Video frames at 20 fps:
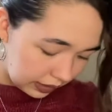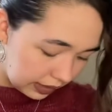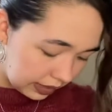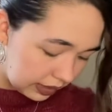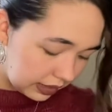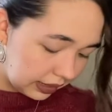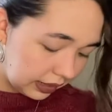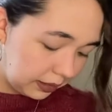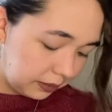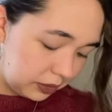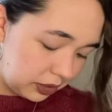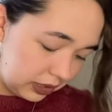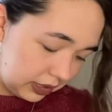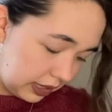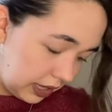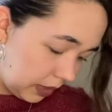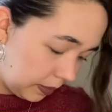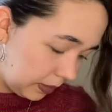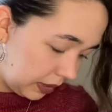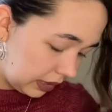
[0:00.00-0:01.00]
And I'm just
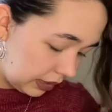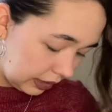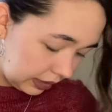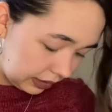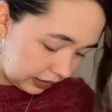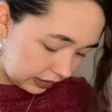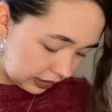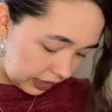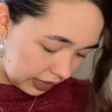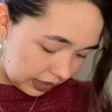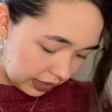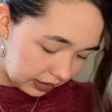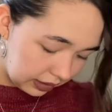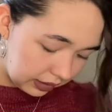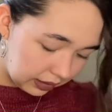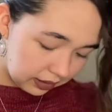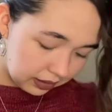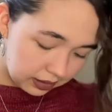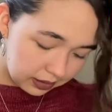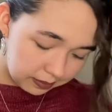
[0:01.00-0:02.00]
keeping these in
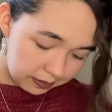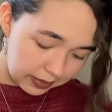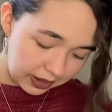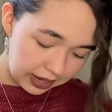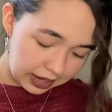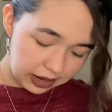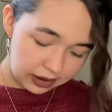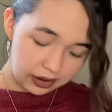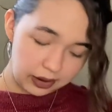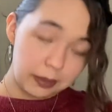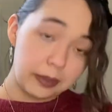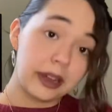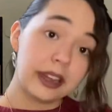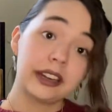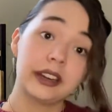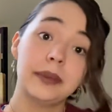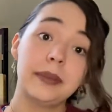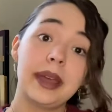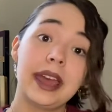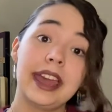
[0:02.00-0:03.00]
my Harry
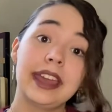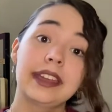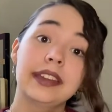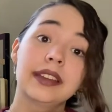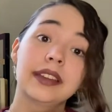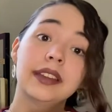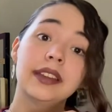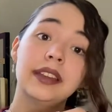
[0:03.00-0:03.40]
Potter bag.